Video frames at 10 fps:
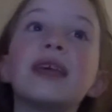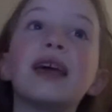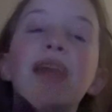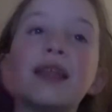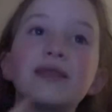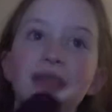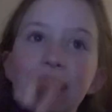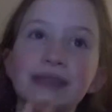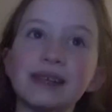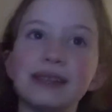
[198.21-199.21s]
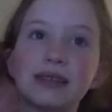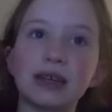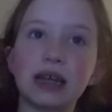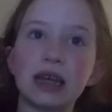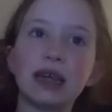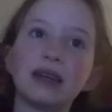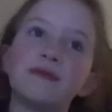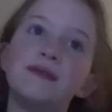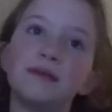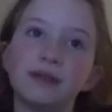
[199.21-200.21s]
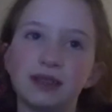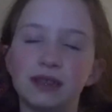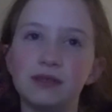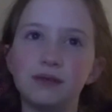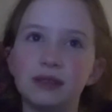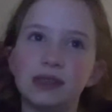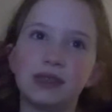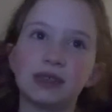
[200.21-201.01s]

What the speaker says: And that's it. If you want to do it,